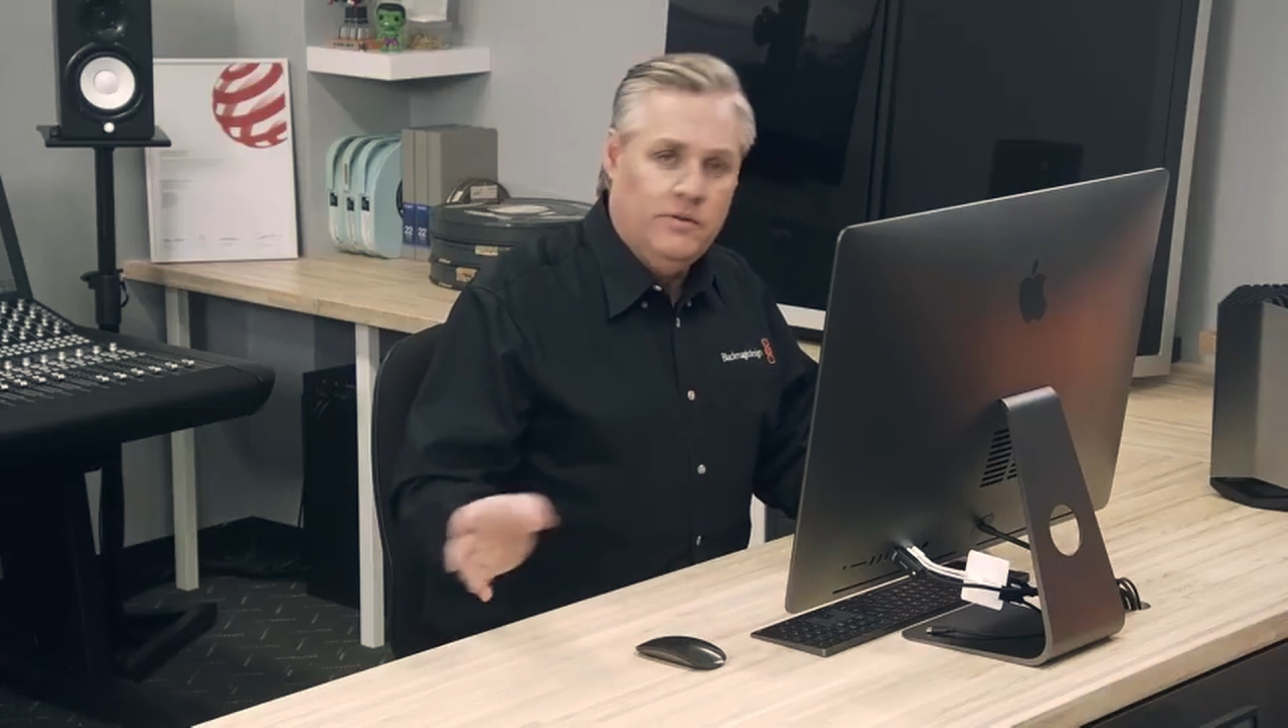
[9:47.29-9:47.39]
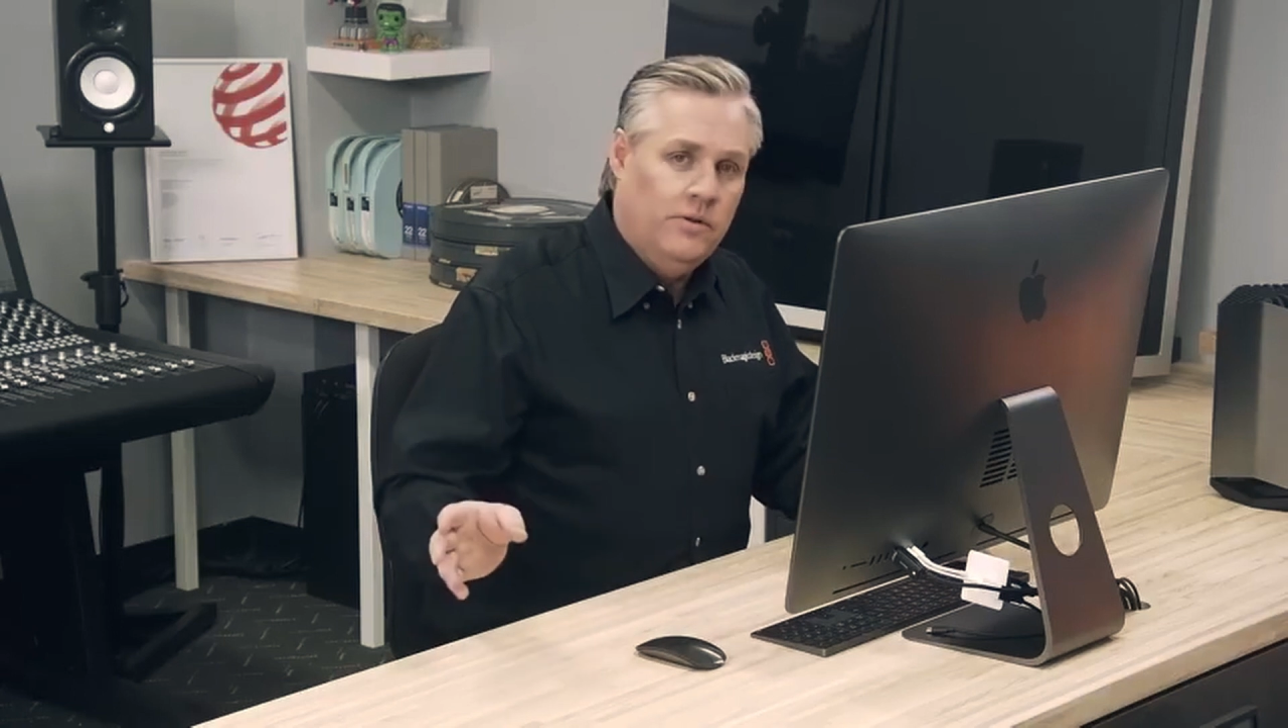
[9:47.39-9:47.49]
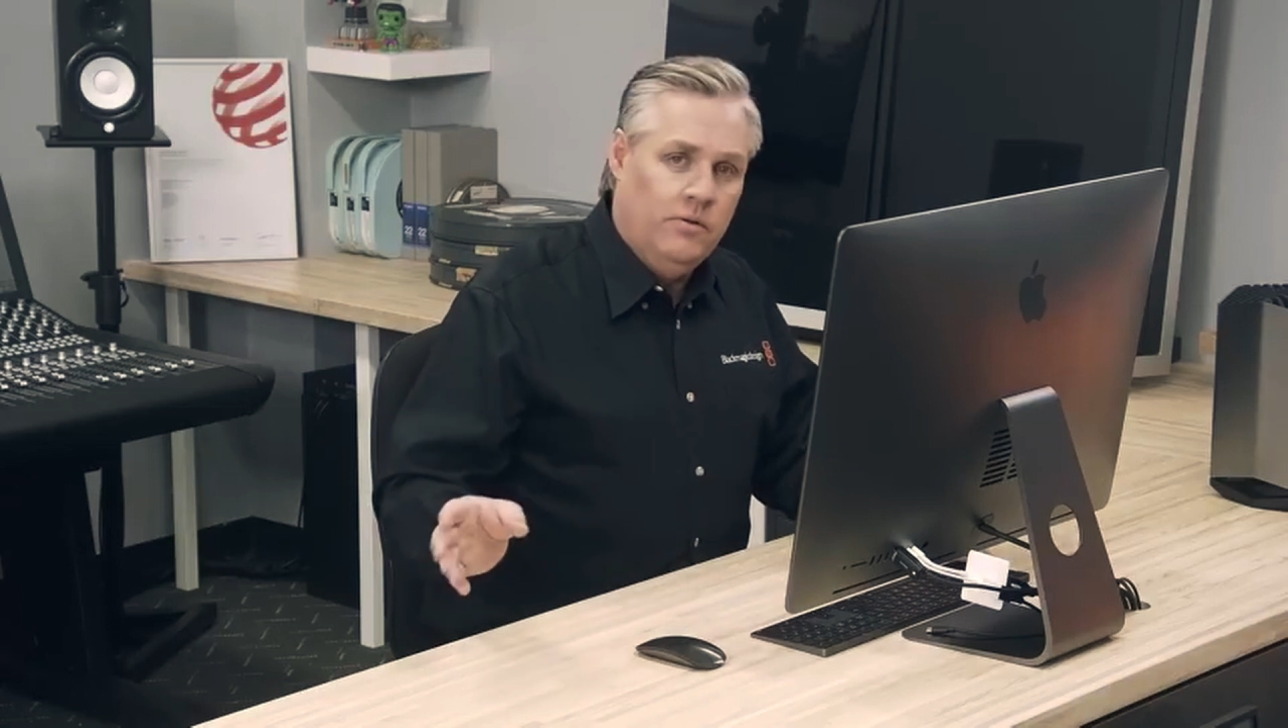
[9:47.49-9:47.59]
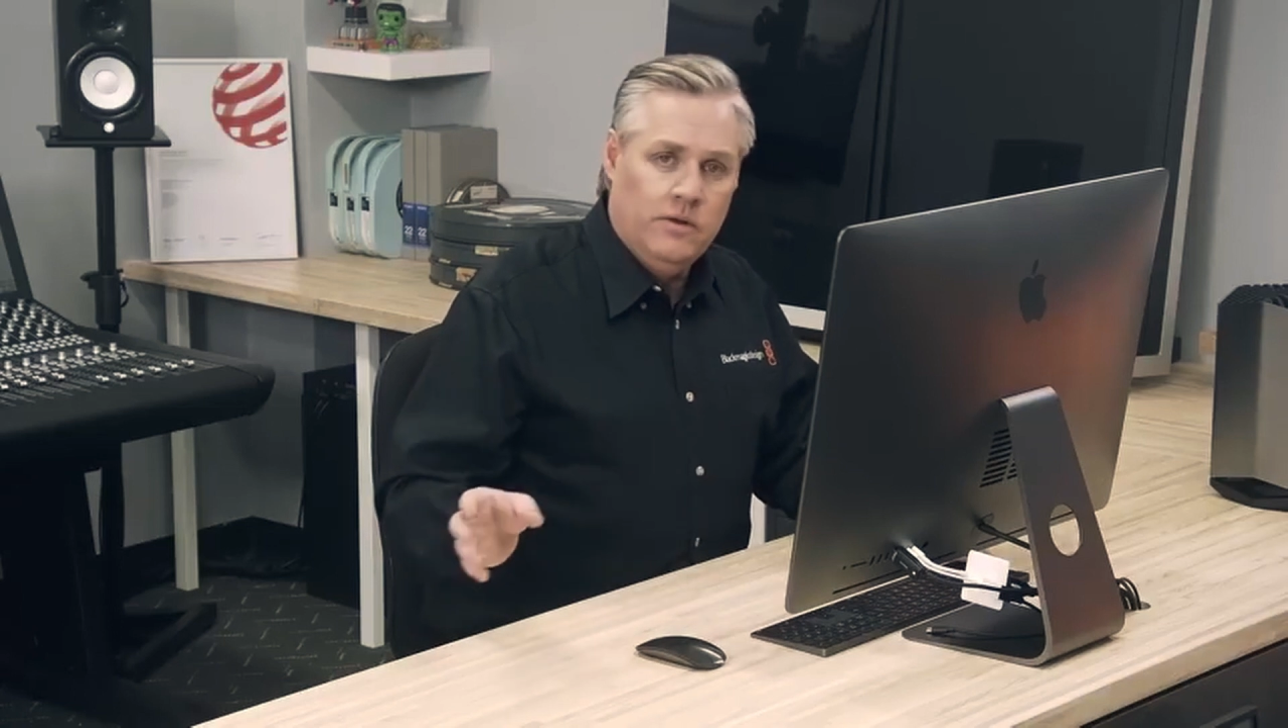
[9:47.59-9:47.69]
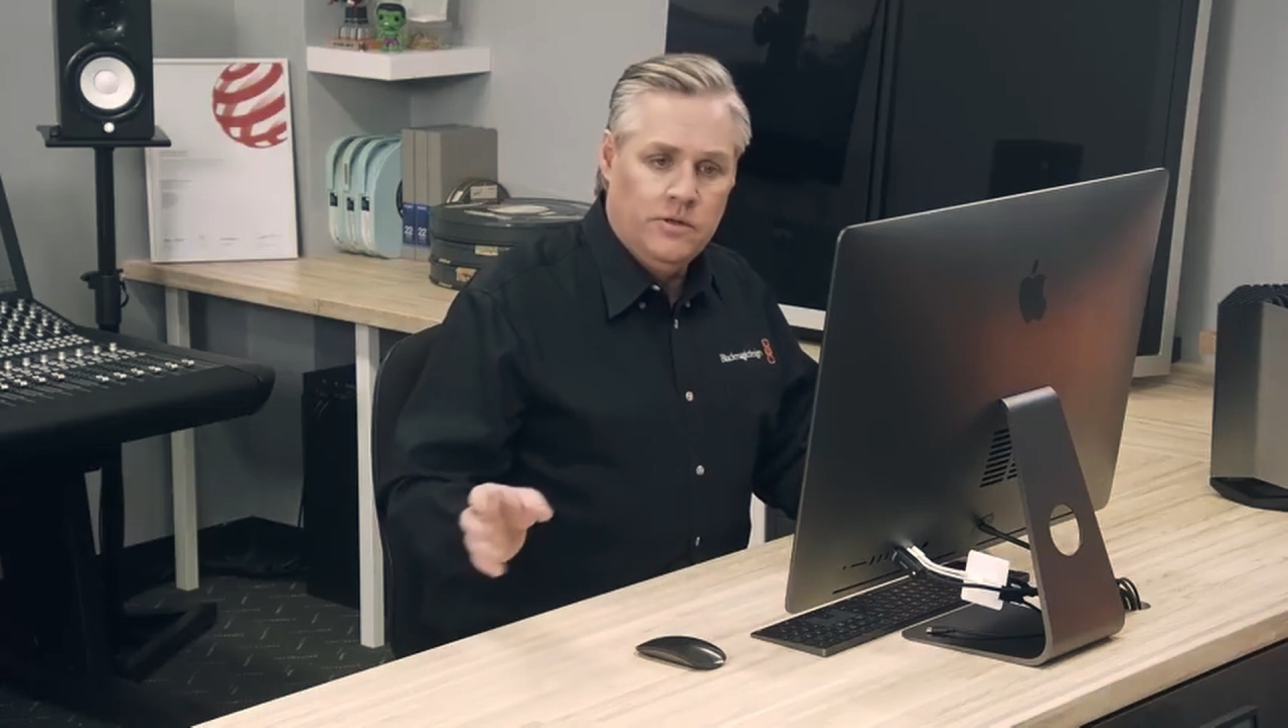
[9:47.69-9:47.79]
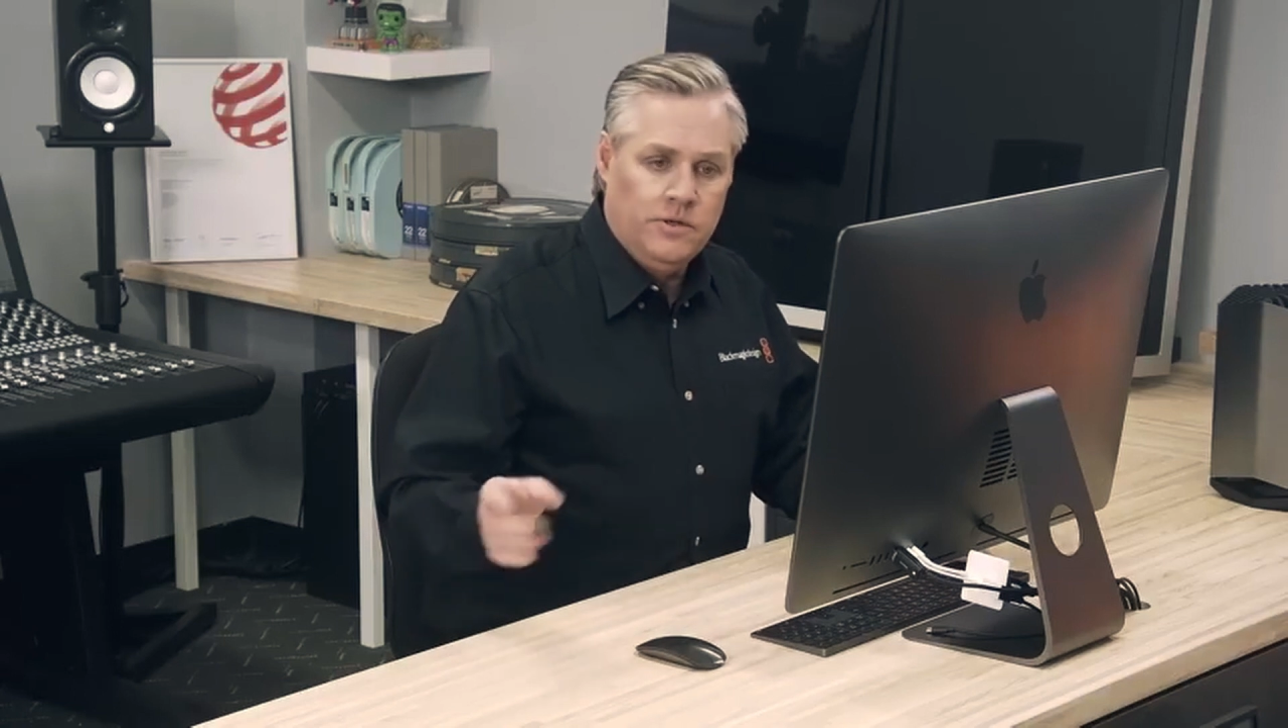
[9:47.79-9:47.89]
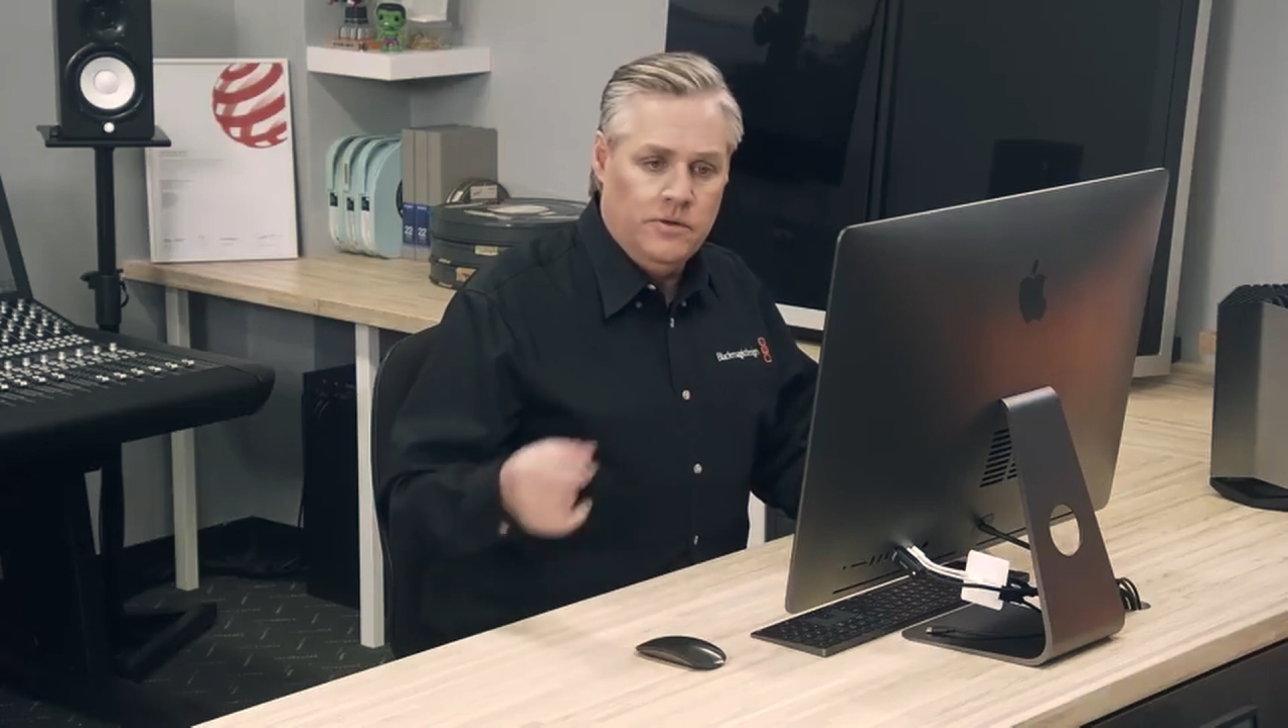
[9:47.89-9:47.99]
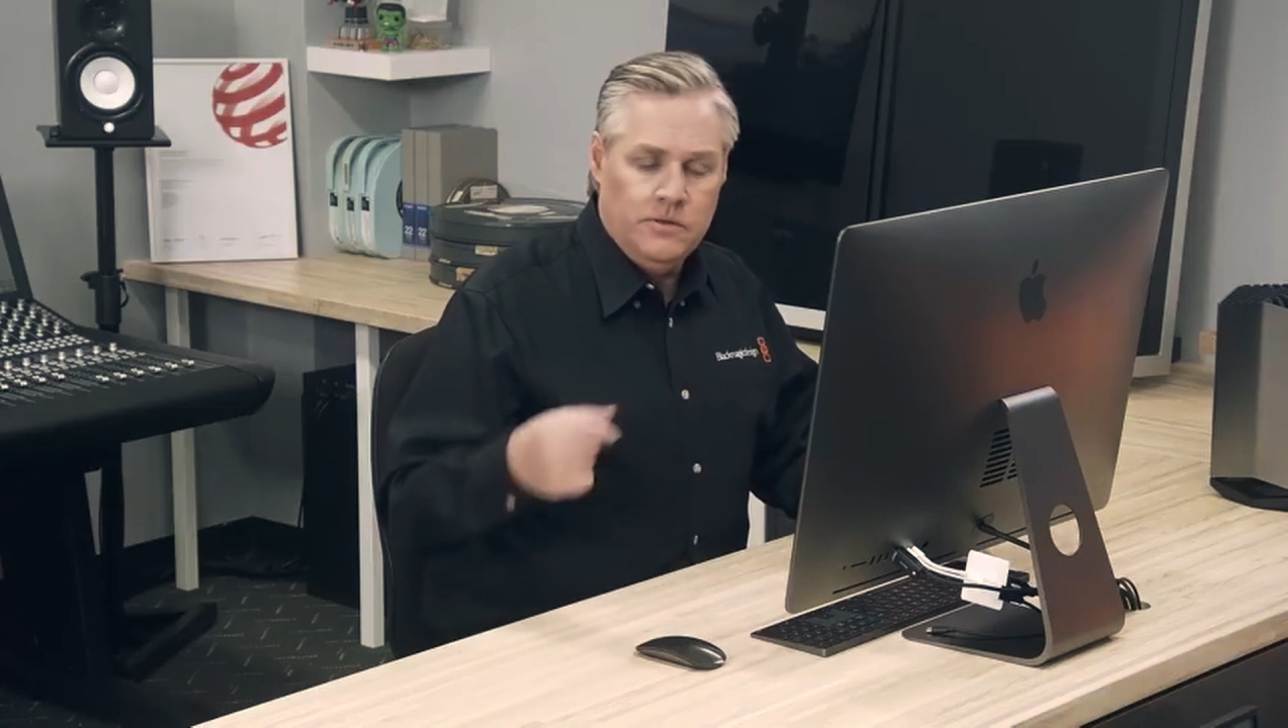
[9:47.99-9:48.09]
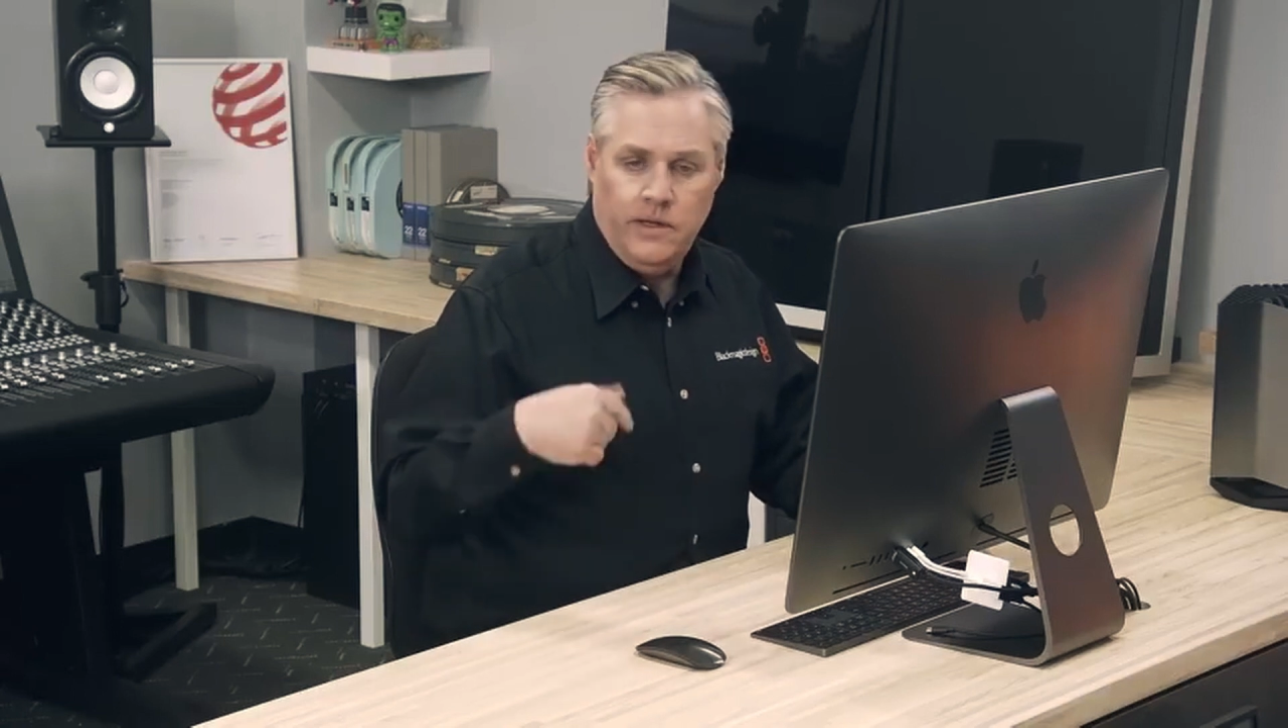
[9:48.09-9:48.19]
and do guerrilla shoots,